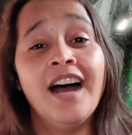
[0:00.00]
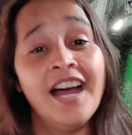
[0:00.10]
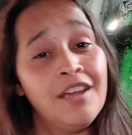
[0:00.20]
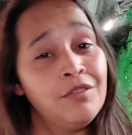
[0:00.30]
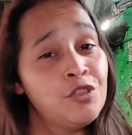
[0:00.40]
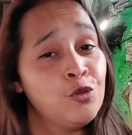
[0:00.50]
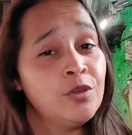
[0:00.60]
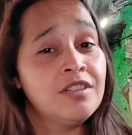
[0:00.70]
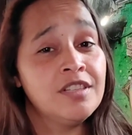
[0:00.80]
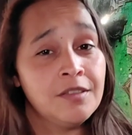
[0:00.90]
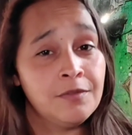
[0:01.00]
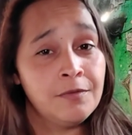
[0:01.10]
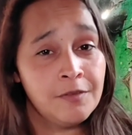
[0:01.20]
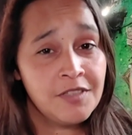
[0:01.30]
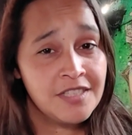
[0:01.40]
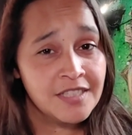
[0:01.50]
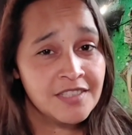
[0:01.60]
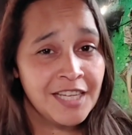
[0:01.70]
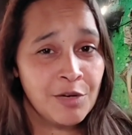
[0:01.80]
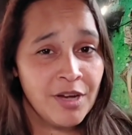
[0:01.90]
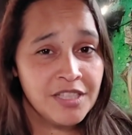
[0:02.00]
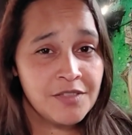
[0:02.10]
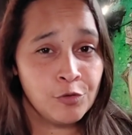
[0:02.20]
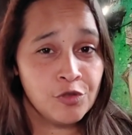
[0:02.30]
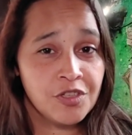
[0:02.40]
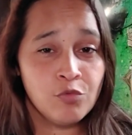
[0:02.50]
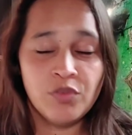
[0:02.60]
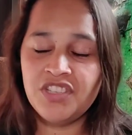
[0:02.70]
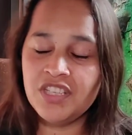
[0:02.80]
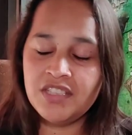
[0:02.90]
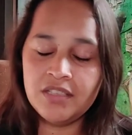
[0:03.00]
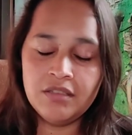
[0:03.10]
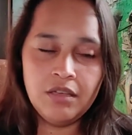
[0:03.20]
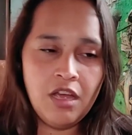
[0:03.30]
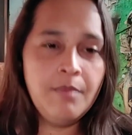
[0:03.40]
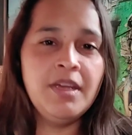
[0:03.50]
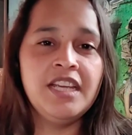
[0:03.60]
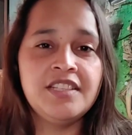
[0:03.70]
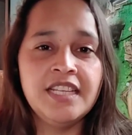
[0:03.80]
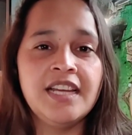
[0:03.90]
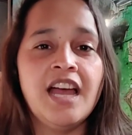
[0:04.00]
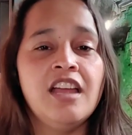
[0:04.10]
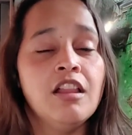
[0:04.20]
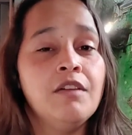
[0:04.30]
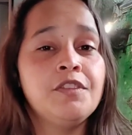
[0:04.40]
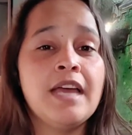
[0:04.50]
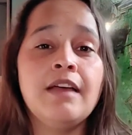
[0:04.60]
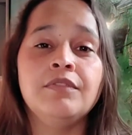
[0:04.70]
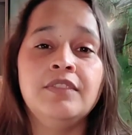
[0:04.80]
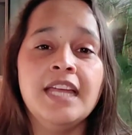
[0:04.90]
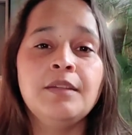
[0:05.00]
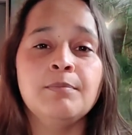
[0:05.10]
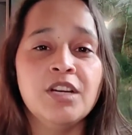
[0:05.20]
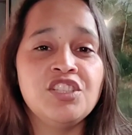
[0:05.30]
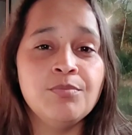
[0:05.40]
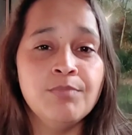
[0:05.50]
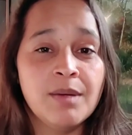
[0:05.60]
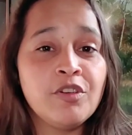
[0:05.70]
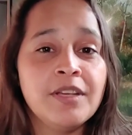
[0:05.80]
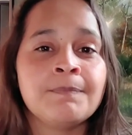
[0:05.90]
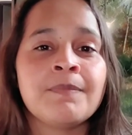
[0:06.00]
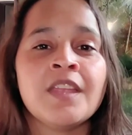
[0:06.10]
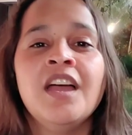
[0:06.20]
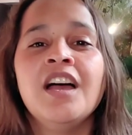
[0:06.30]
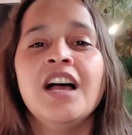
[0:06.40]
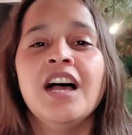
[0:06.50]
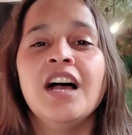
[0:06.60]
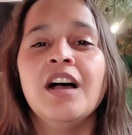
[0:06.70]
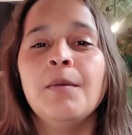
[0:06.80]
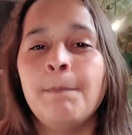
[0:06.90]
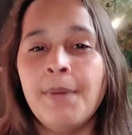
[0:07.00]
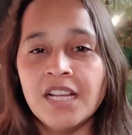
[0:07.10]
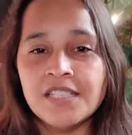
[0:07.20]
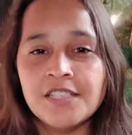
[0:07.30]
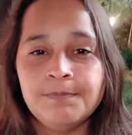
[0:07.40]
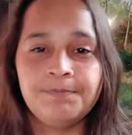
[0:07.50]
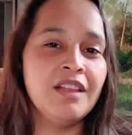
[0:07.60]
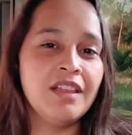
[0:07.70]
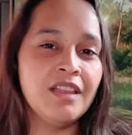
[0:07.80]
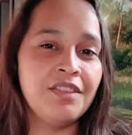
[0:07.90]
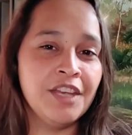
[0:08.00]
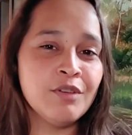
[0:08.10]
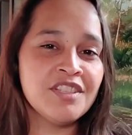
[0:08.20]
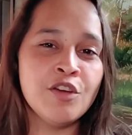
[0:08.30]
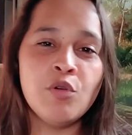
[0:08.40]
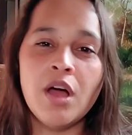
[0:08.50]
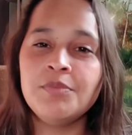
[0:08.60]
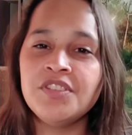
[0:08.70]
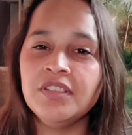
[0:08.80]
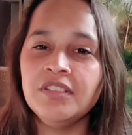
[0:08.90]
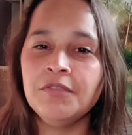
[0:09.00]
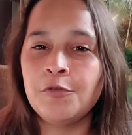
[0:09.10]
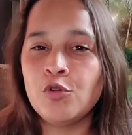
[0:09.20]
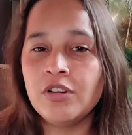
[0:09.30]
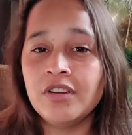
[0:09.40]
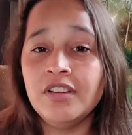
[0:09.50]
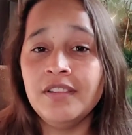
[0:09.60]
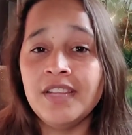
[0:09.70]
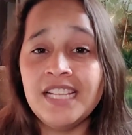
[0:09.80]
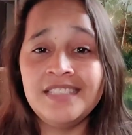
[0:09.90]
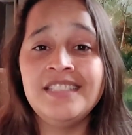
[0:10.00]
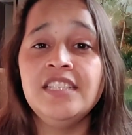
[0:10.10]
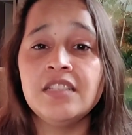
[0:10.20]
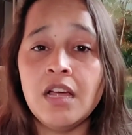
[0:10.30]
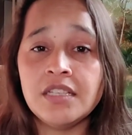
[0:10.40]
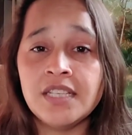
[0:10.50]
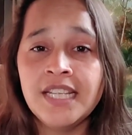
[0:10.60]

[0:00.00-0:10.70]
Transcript: I have the 256 gigabytes version, which is amazing. I love to have that much memory. But there is no option for an SD slot.